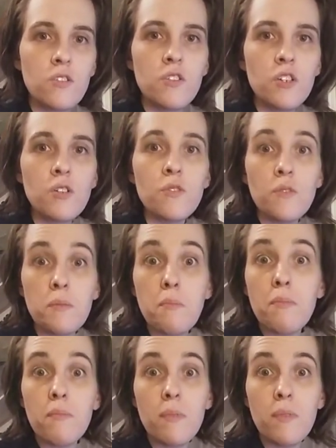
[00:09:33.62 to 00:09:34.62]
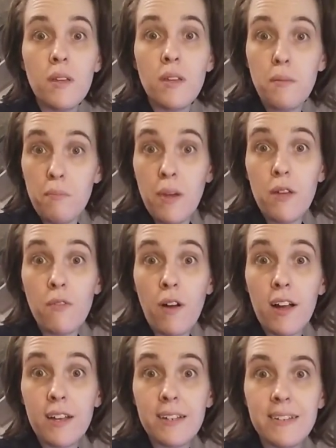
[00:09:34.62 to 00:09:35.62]
children in
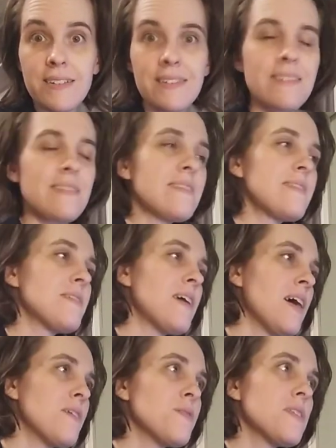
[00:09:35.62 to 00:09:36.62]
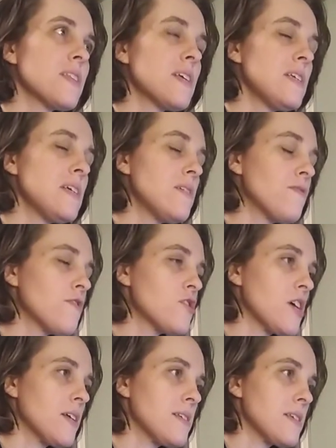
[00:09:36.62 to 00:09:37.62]
Bedrock. I don't think they did it for
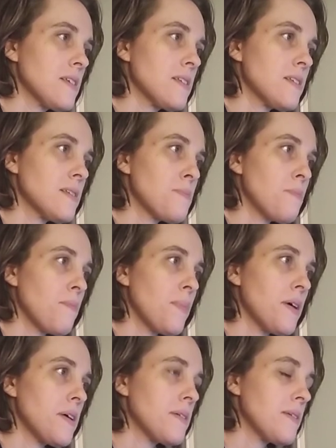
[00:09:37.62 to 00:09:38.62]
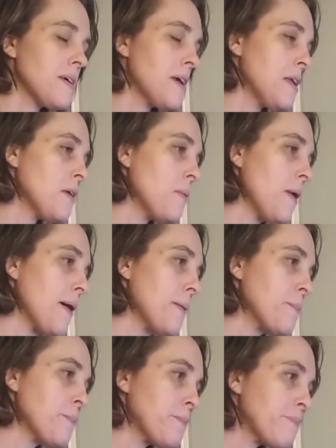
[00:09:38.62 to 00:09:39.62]
Jetsons, but
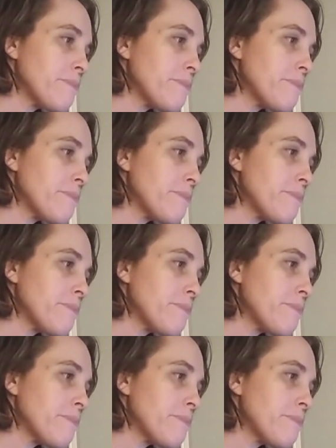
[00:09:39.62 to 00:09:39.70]
anyway.